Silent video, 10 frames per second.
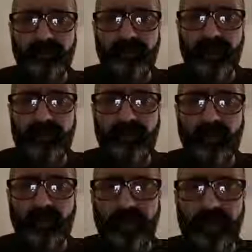
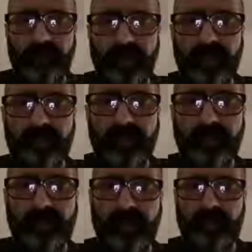people in
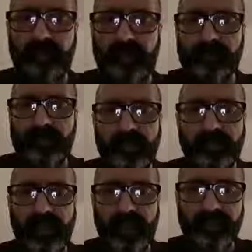Birmingham and around the
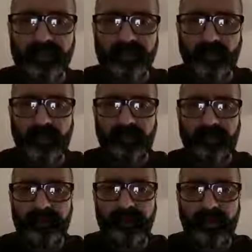UK. Just a quick
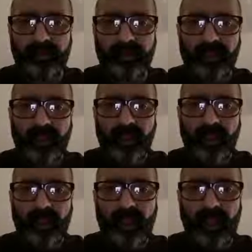video
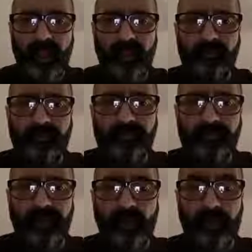that
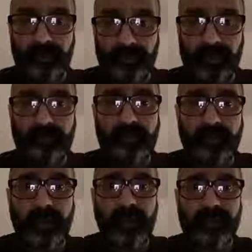I want to share with
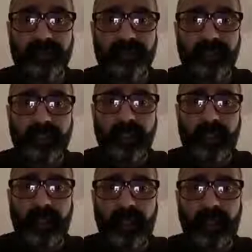you guys.
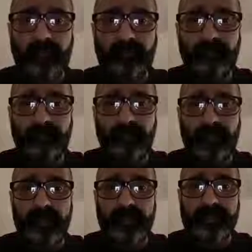
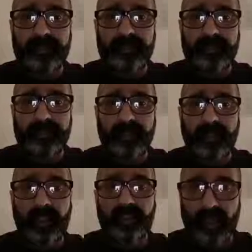It's
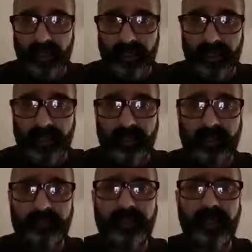a shocking
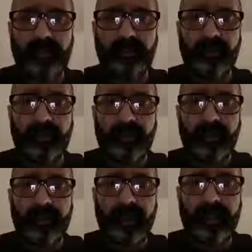video,
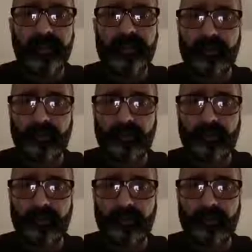and it's going to